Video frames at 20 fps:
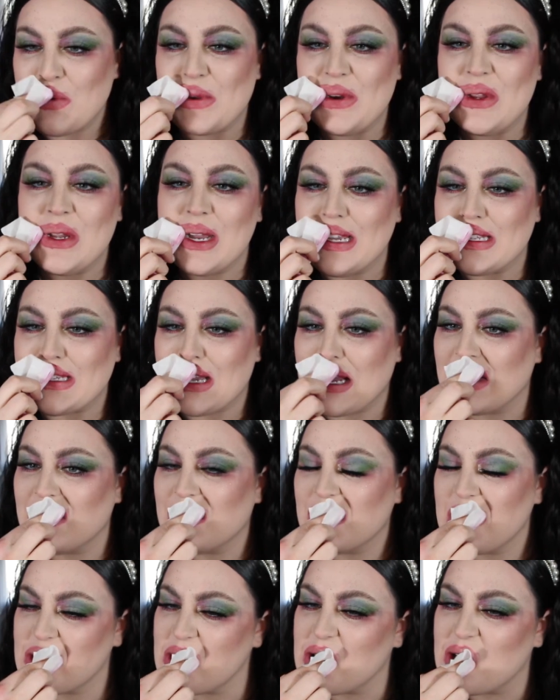When you guys
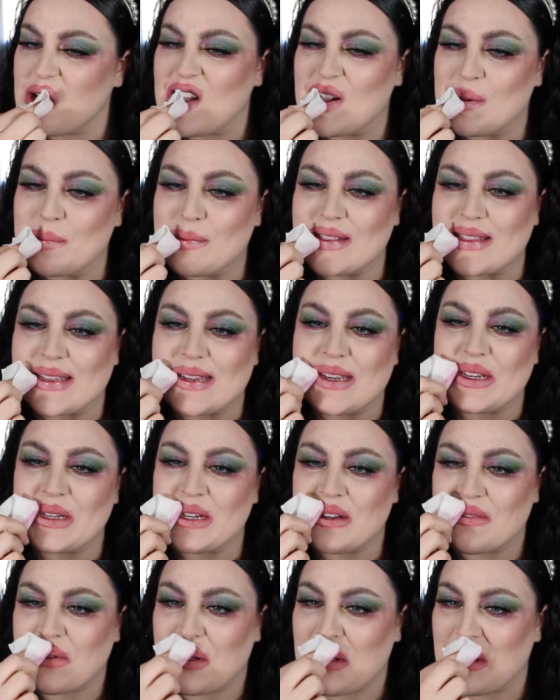ask for like a
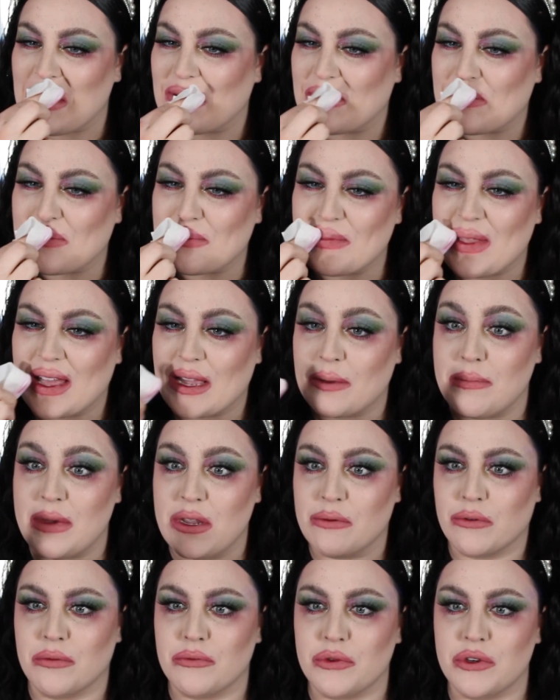compilation of all of, like
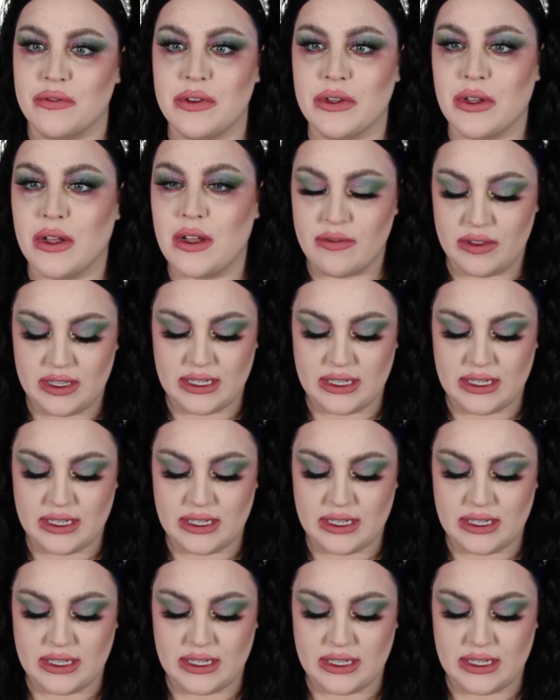me removing all of